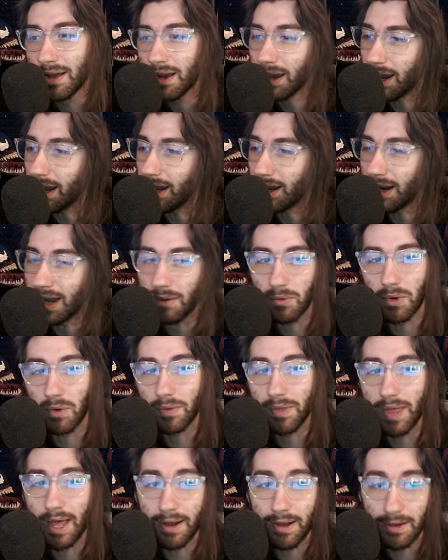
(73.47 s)
and I will
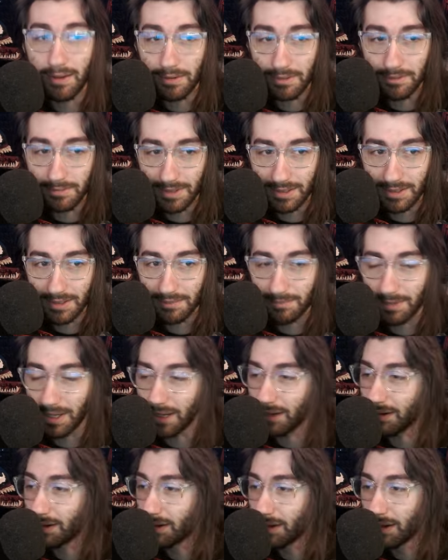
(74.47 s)
hold that L because
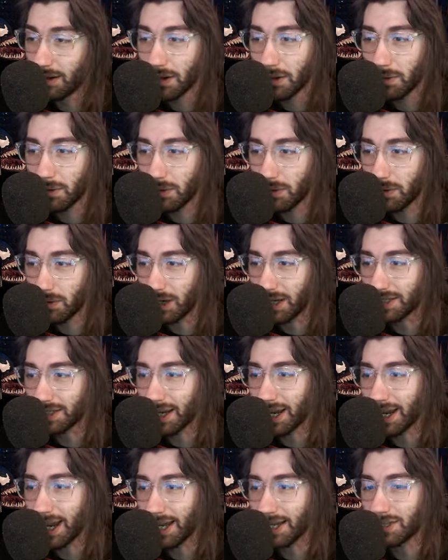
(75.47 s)
man, whew, it's
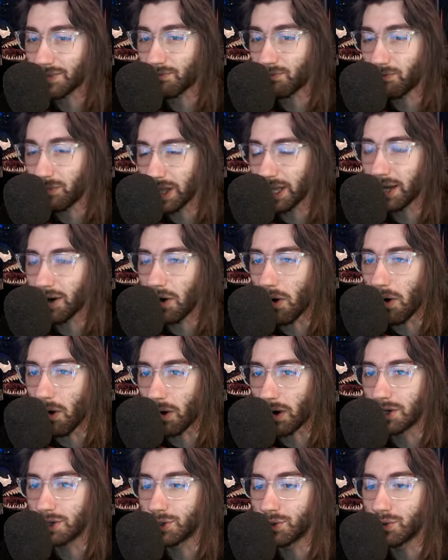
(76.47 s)
like it's really
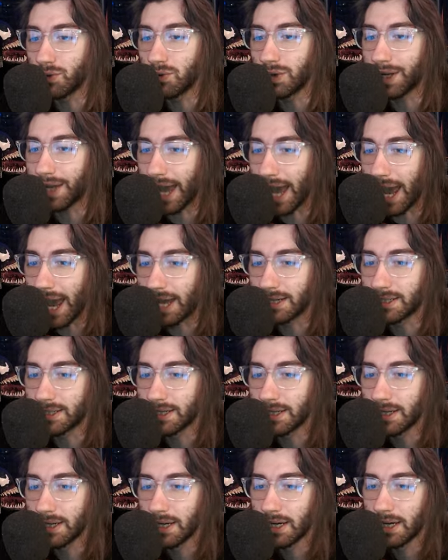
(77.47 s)
hard to
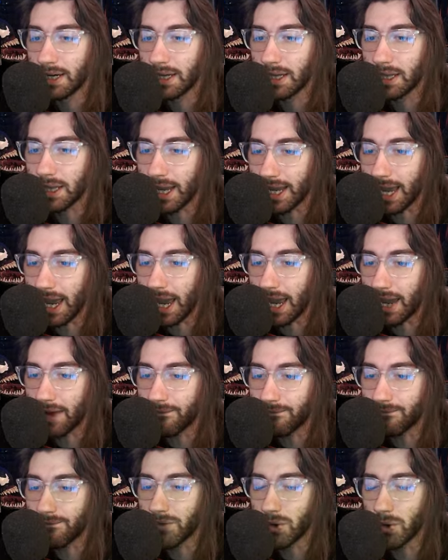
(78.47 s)
get like a
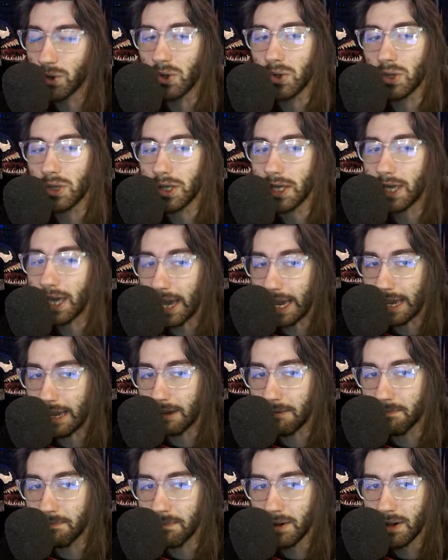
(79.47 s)
full
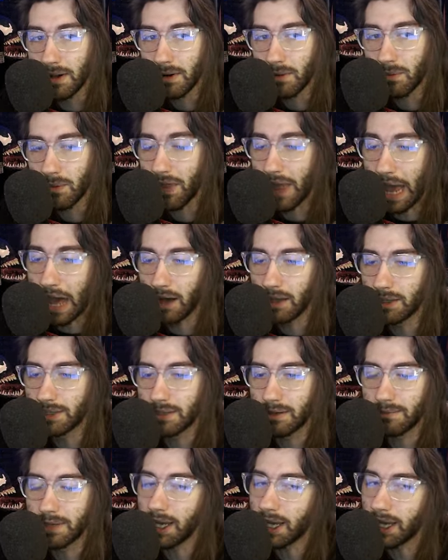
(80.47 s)
game without
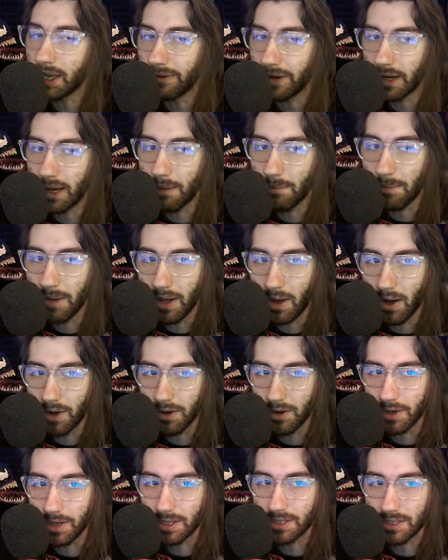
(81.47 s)
somebody giving up
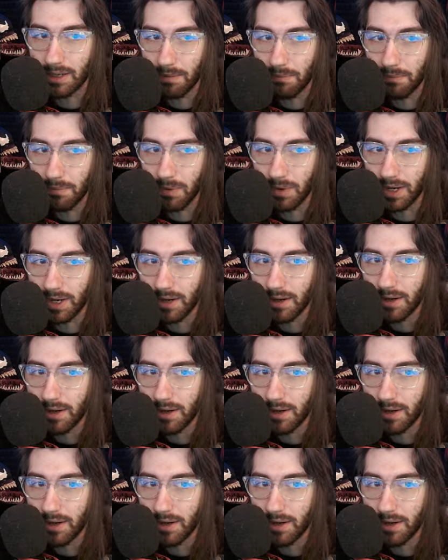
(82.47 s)
on Hook at some point.